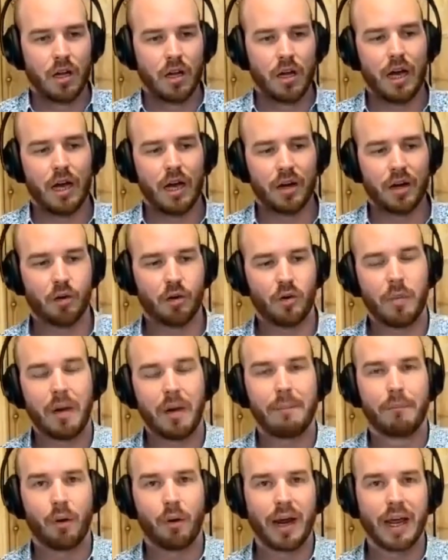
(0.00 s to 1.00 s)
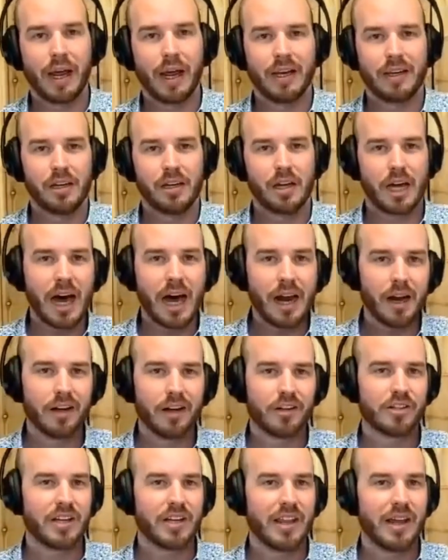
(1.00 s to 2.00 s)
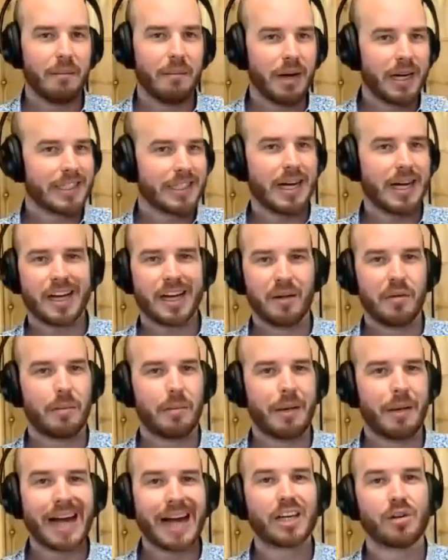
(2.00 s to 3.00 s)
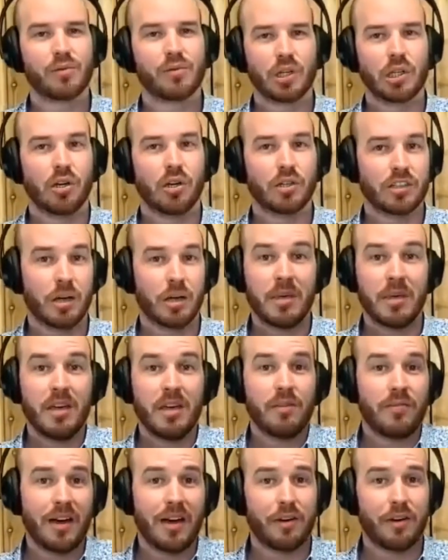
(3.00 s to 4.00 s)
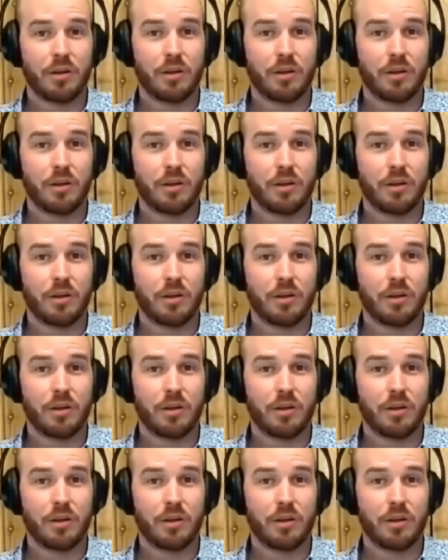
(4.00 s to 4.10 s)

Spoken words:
I'm going to grow my brand, you got to understand that money's not coming back to you for a long time, if ever.